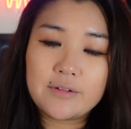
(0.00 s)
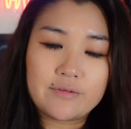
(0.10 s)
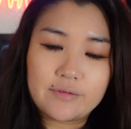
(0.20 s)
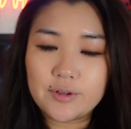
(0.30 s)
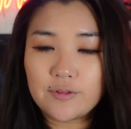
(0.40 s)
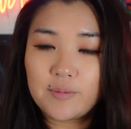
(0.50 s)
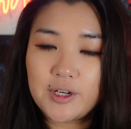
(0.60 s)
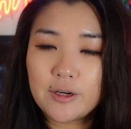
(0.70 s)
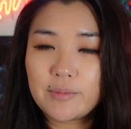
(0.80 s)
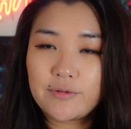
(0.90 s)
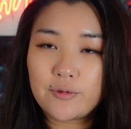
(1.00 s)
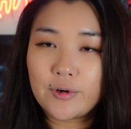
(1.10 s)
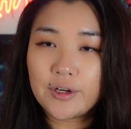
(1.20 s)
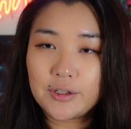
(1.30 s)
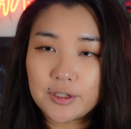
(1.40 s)
If you've been here
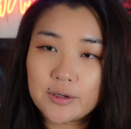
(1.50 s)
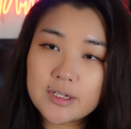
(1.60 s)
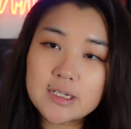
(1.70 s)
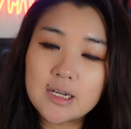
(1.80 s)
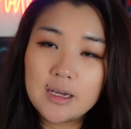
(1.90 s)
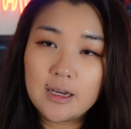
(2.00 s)
before, you'll notice